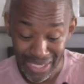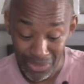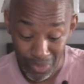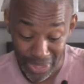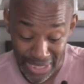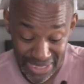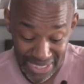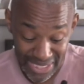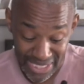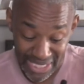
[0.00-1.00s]
what he
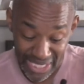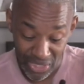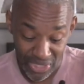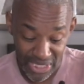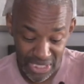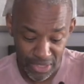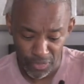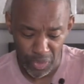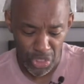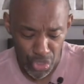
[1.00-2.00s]
says this look, he says,
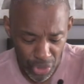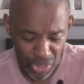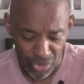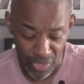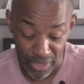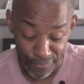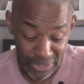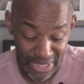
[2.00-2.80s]
You would have struck the ground in verse